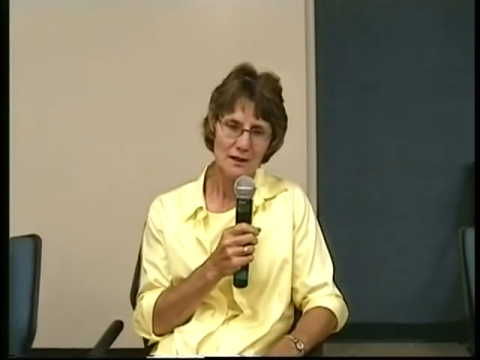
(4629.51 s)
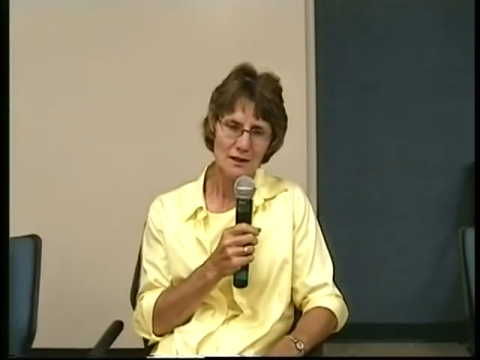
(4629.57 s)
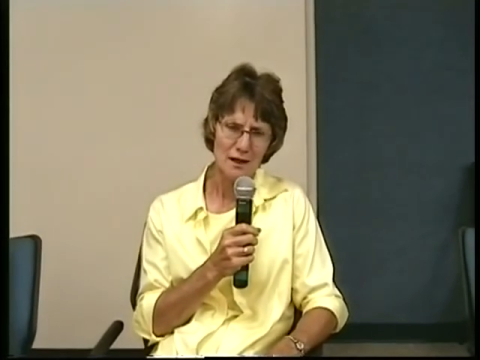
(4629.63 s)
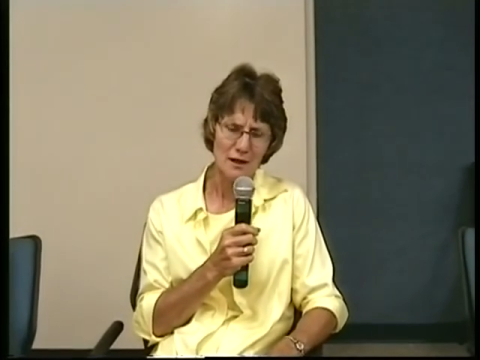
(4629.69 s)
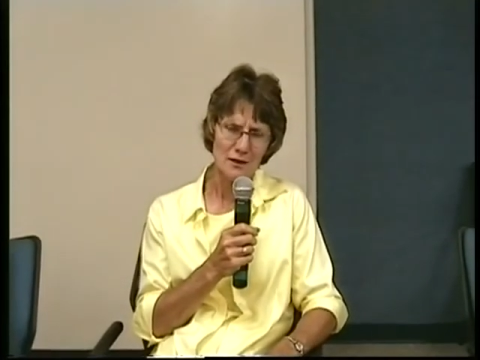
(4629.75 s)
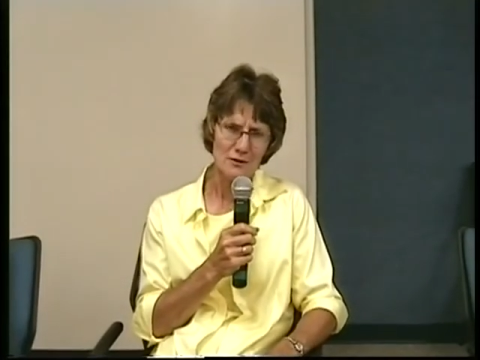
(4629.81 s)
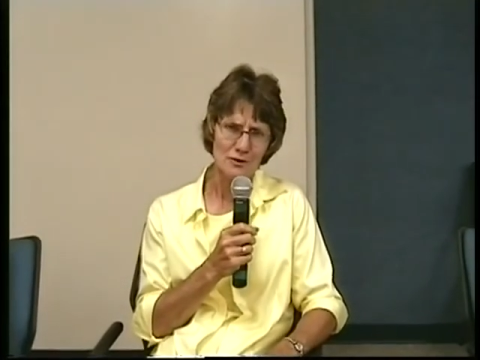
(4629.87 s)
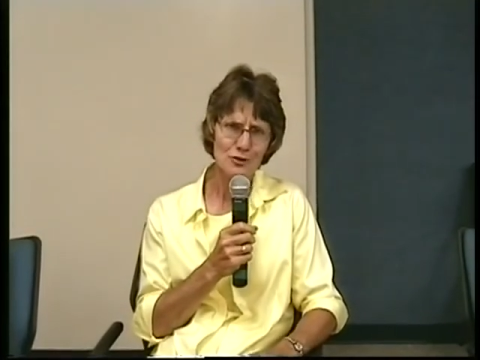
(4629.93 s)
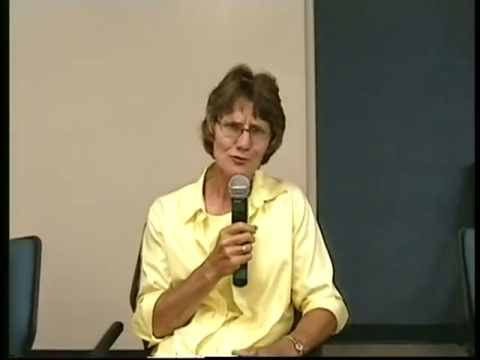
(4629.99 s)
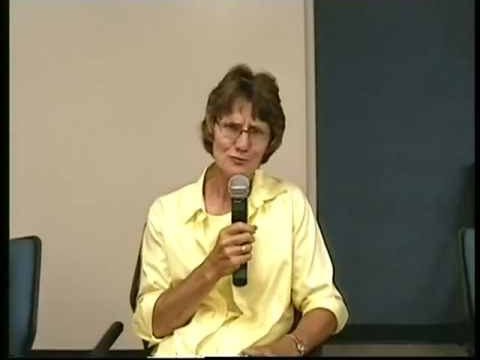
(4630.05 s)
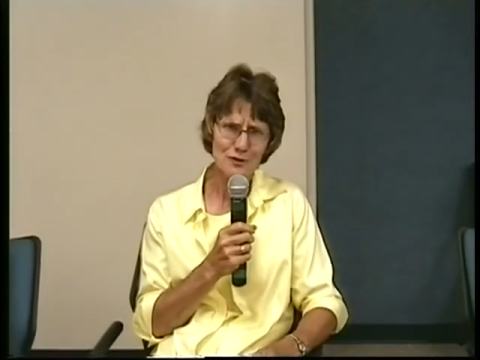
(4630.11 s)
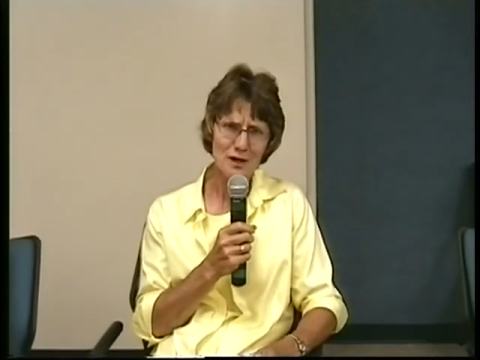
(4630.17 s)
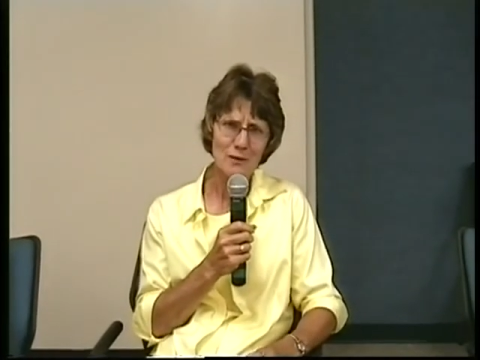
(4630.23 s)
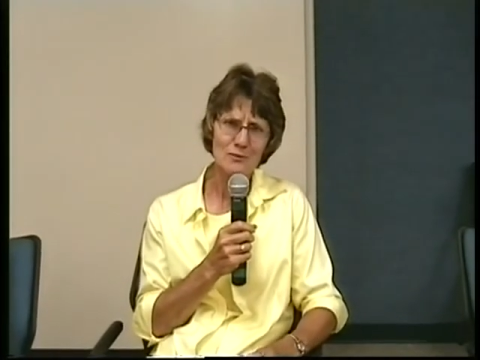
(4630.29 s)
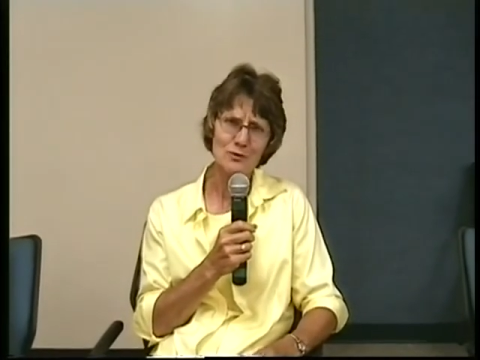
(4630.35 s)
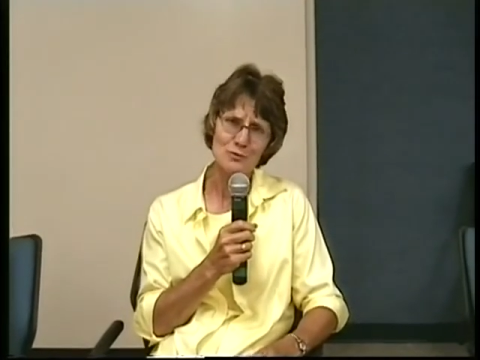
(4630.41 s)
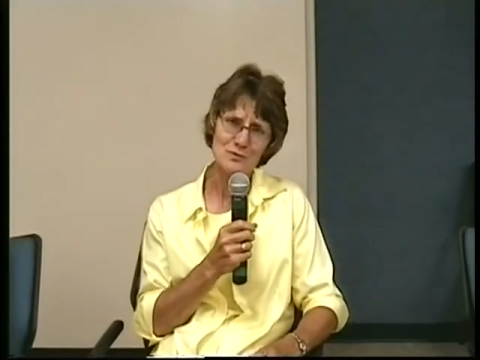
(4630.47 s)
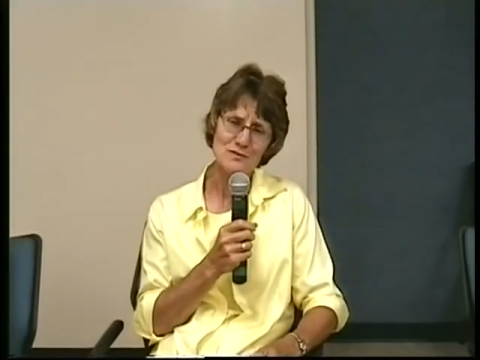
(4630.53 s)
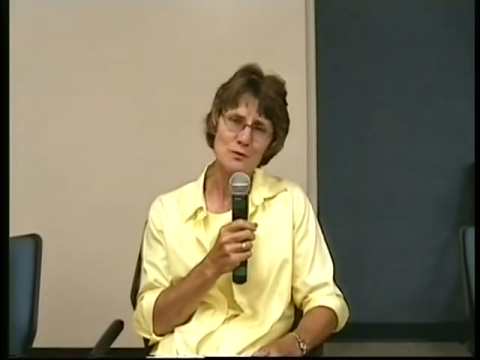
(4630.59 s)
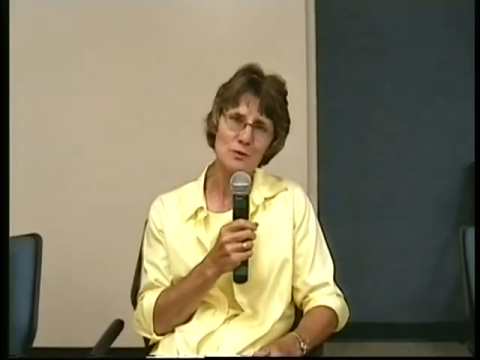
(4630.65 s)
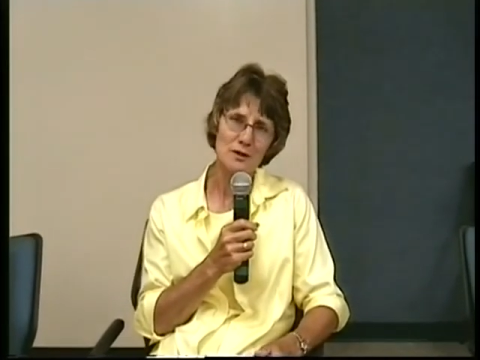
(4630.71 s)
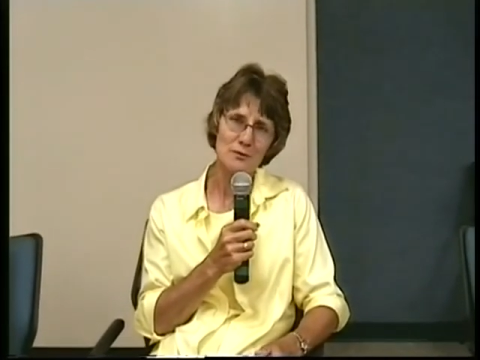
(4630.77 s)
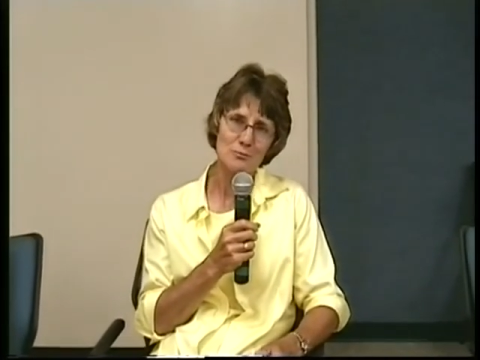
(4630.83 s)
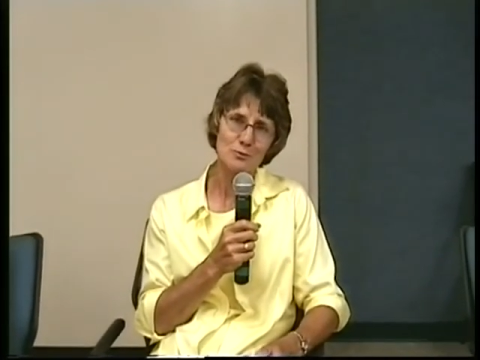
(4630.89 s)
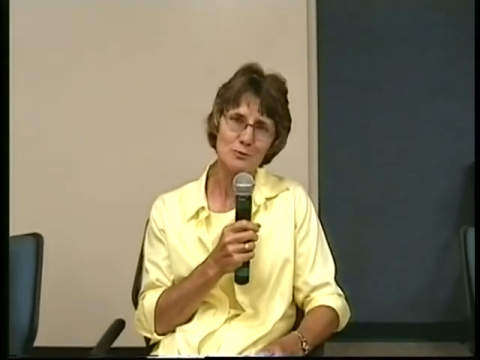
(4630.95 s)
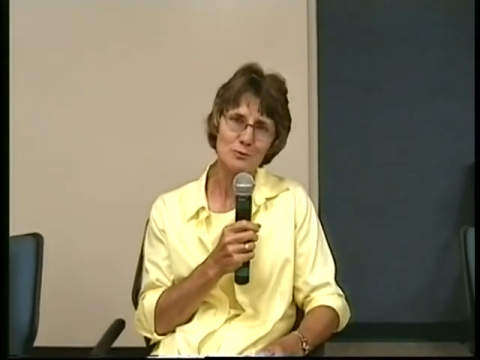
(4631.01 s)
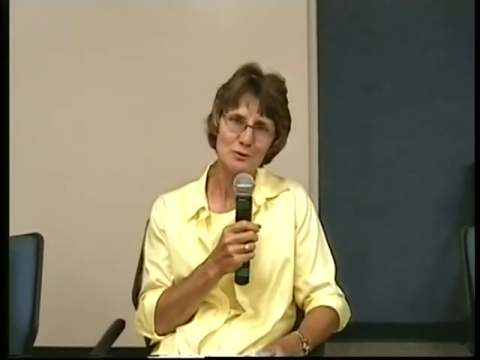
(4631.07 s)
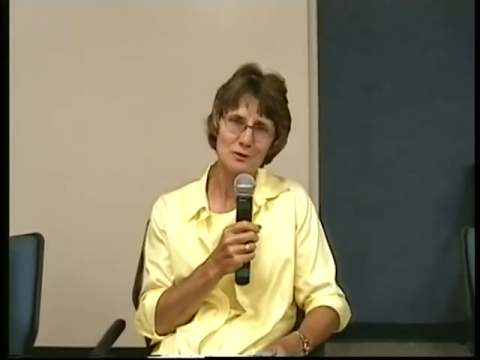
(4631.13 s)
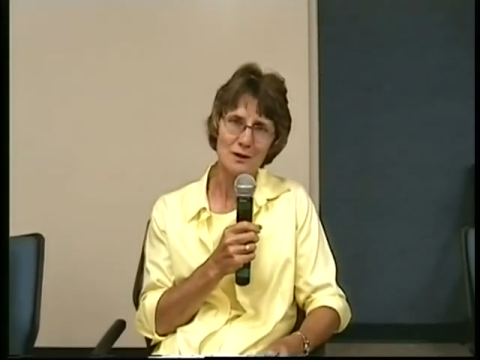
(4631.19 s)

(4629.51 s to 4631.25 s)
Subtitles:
her family was quite poor,